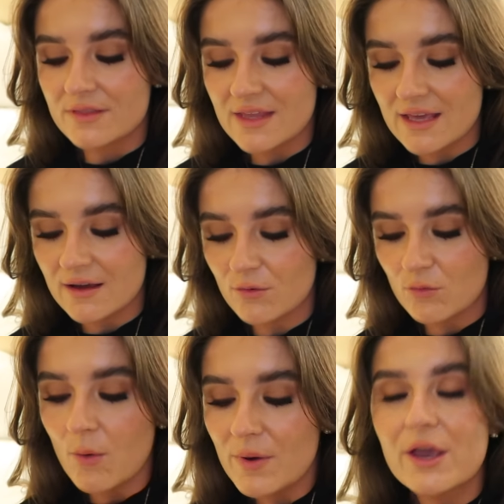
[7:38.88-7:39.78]
the
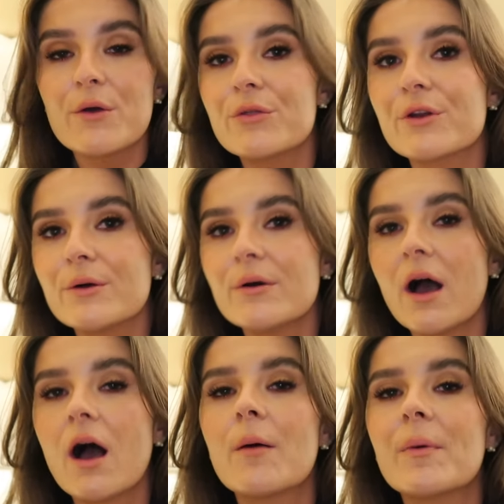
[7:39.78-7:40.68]
what we go through.
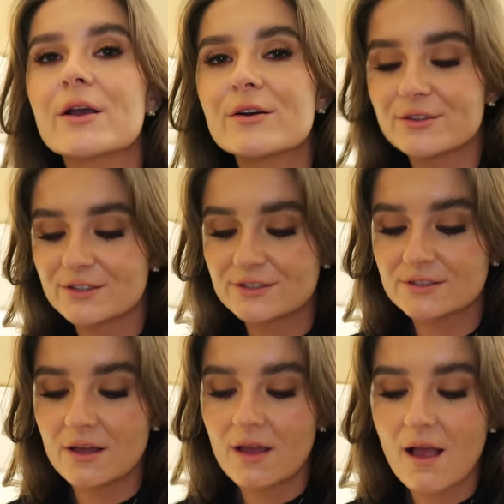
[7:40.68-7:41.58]
Oh my goodness.
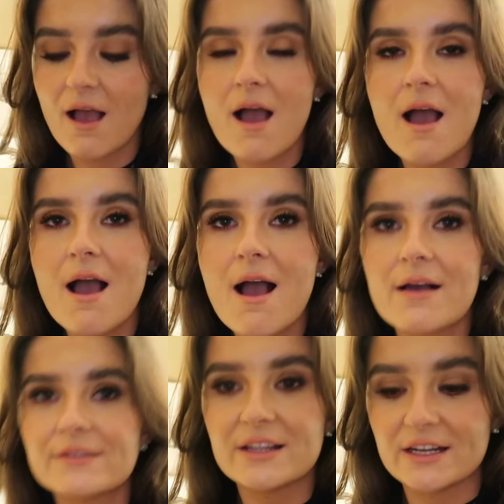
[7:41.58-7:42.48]

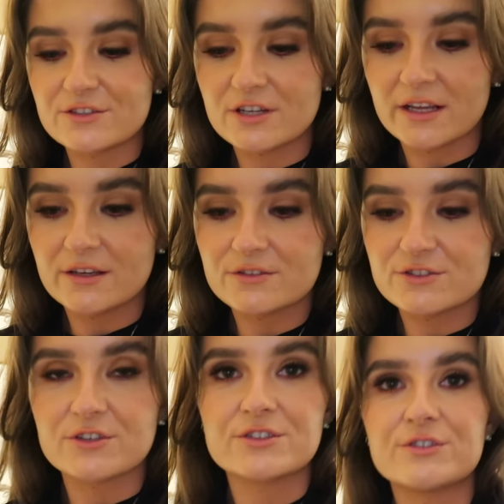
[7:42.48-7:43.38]
They're literally like
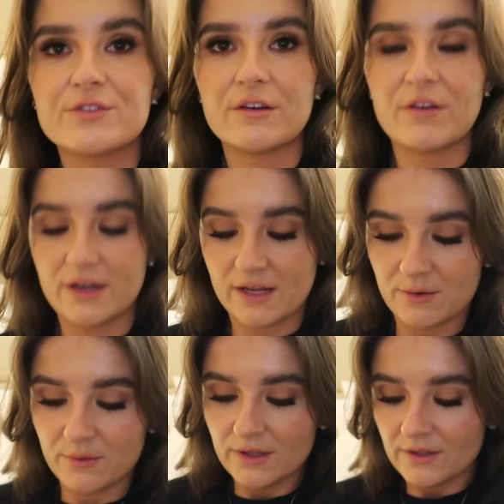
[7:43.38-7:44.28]
sausage feet right
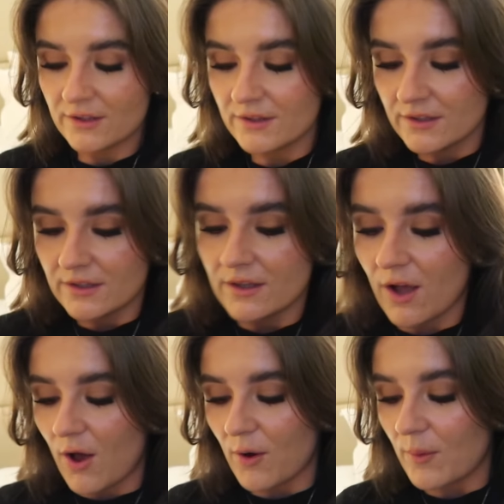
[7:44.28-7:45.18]
now.
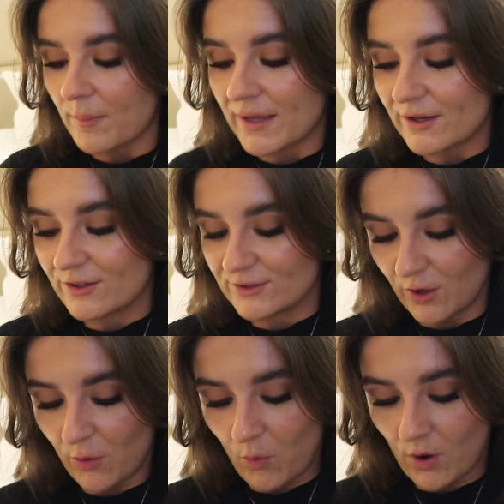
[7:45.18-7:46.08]
Oh my God,
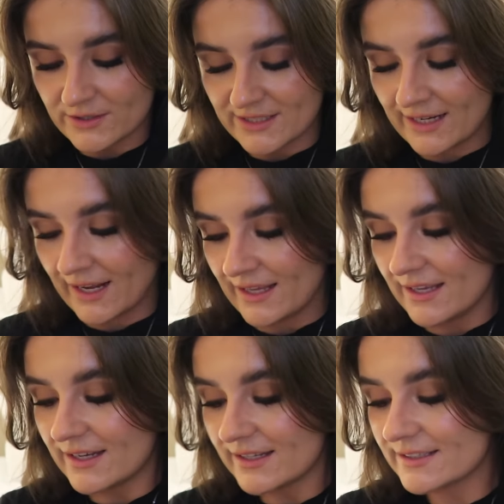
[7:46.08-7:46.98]
what a night.
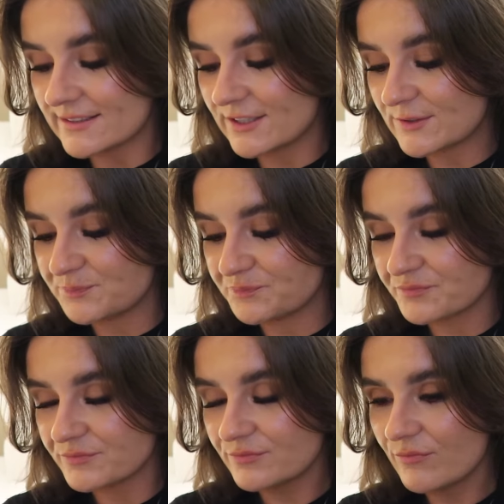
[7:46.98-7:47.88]

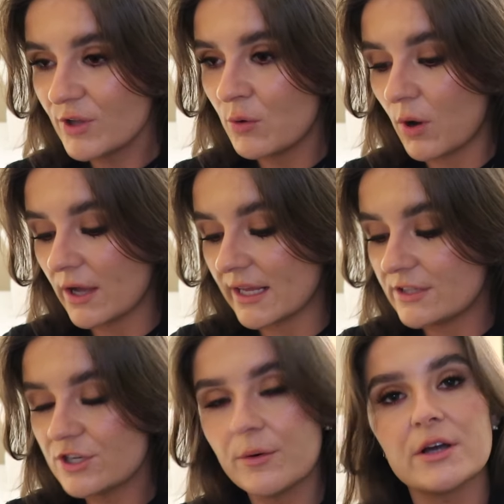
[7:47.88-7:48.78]
What a night.
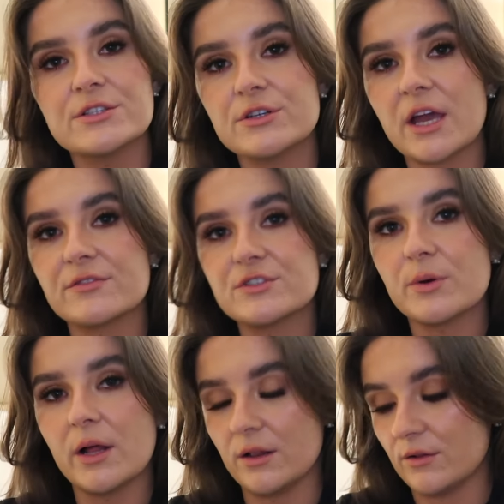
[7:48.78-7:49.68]
Do you know what? It's only after
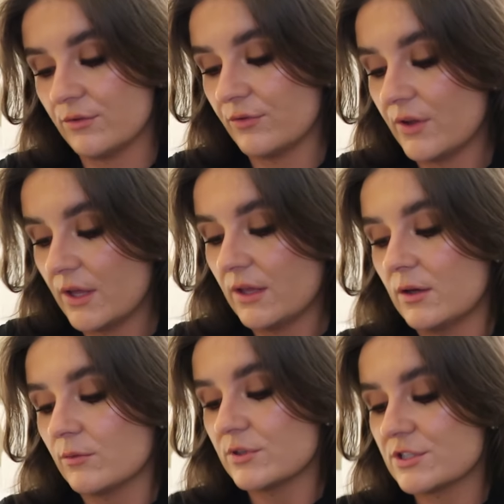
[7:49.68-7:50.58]
12.
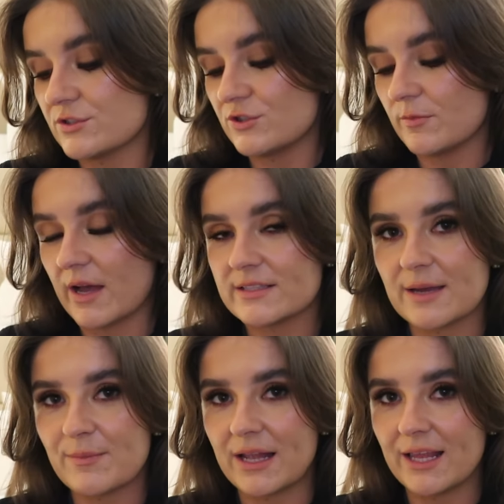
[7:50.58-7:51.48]
Which isn't too bad.
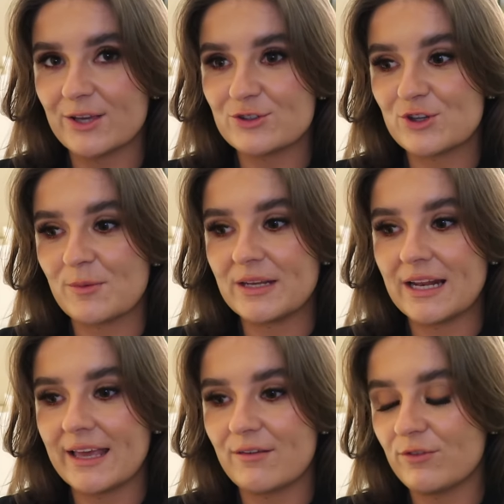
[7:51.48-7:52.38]
I met like so many
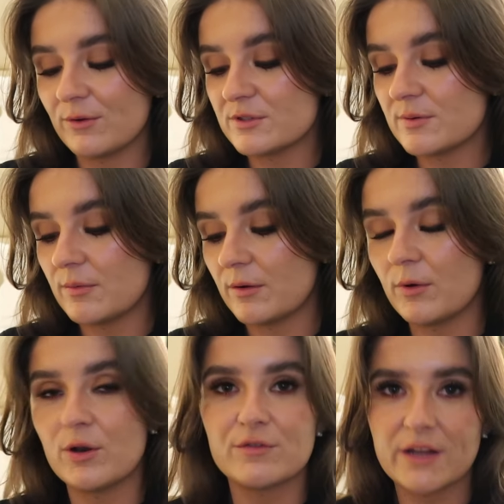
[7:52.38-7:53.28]
like influencer people who
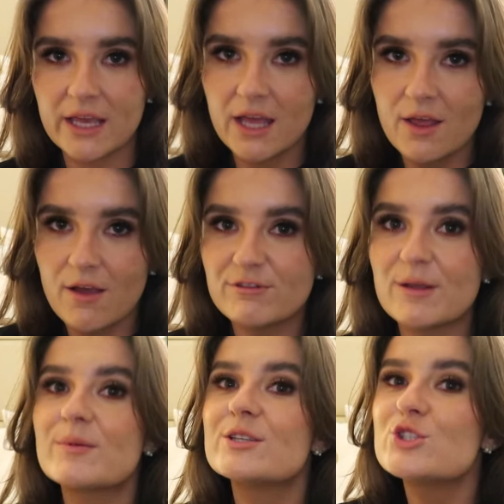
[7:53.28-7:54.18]
were love, like
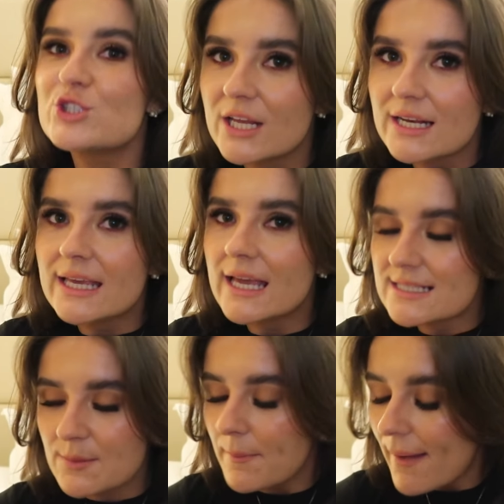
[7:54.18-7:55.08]
flipping Jilly
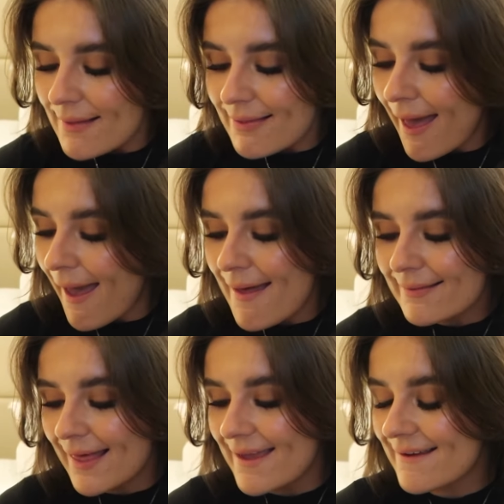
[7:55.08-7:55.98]
Isabella,
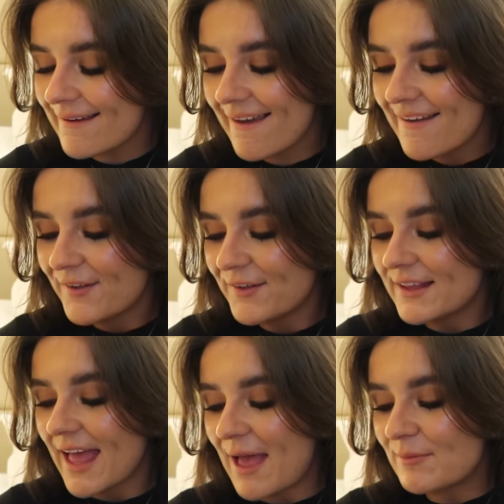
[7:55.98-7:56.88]
like
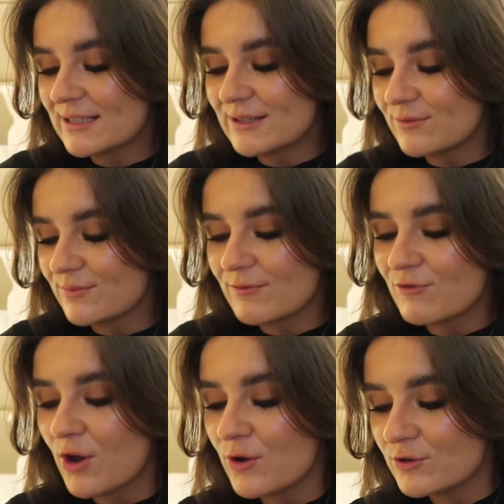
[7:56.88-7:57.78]
Emily
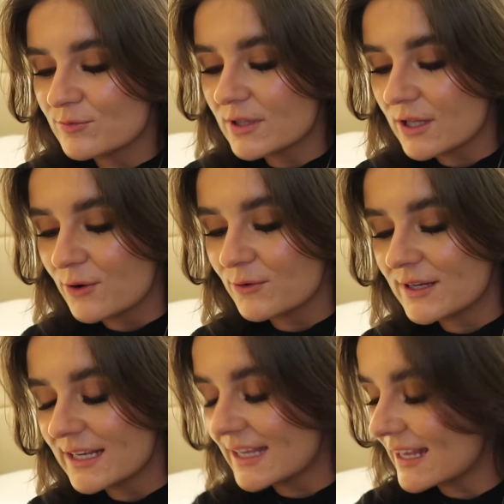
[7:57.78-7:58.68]
Rose
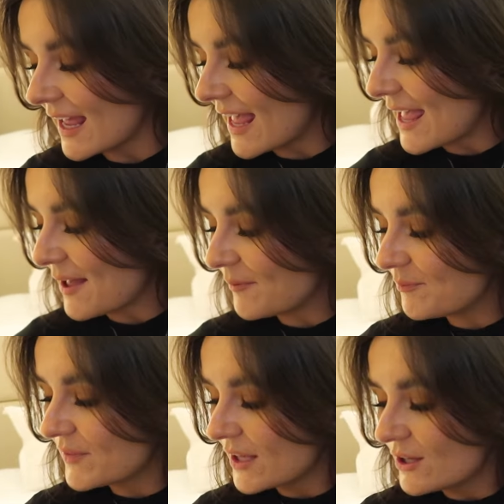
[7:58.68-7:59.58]
Maloney,
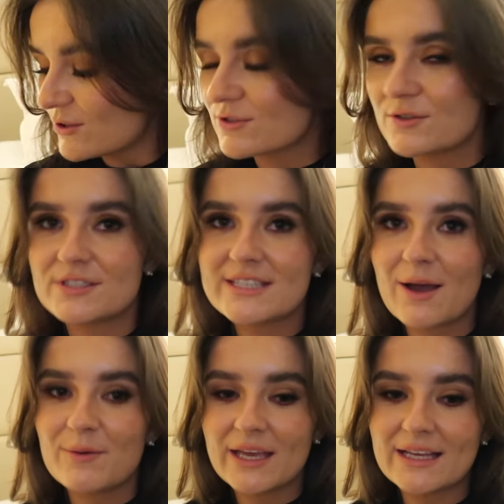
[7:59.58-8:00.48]
there's loads of
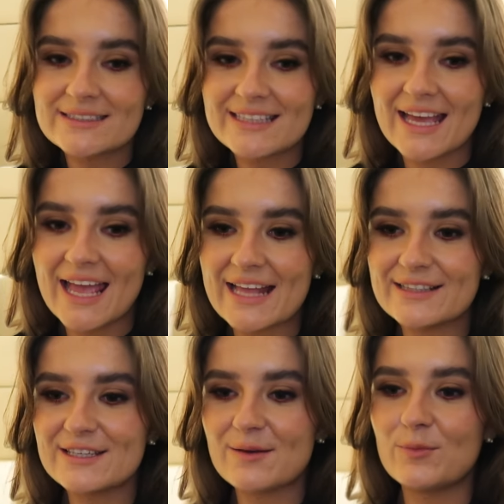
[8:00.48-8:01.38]
Tawi girls there,
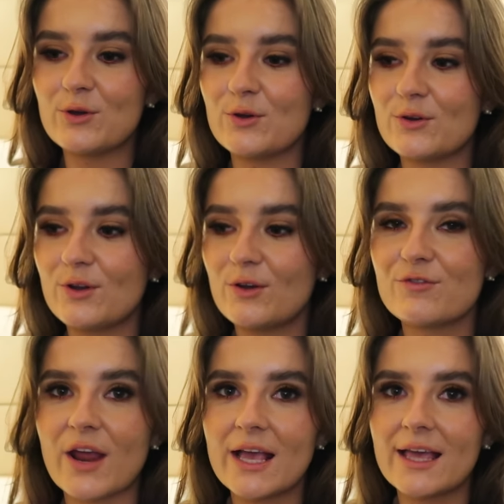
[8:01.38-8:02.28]
India Moon,
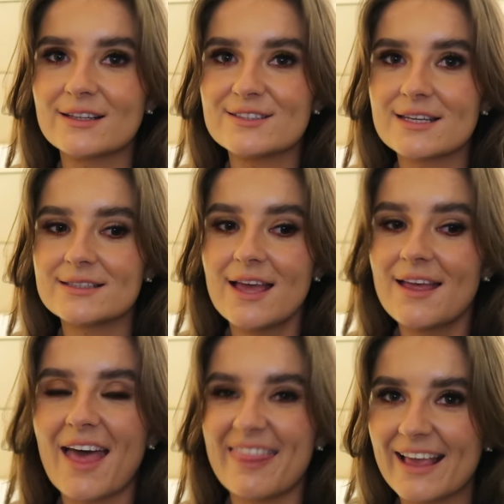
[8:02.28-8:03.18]
Freya Killen said,
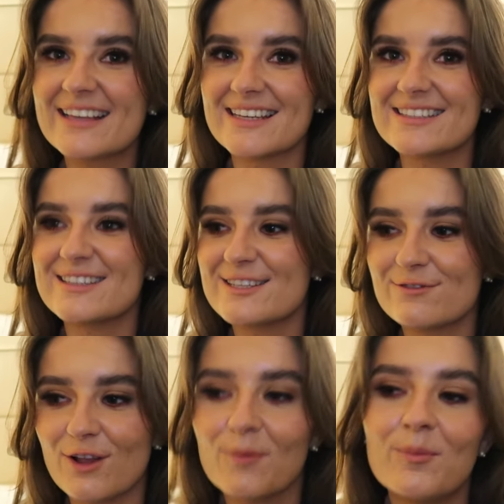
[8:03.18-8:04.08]
I think I said in this
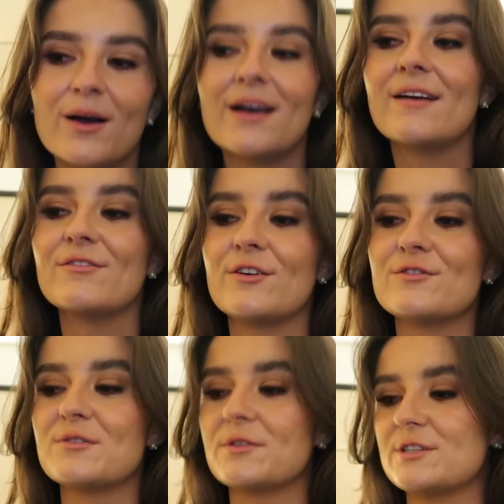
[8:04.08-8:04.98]
vlog, but I haven't
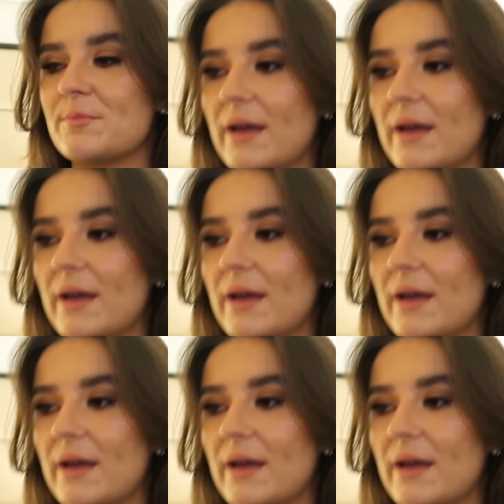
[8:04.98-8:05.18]
obviously watched it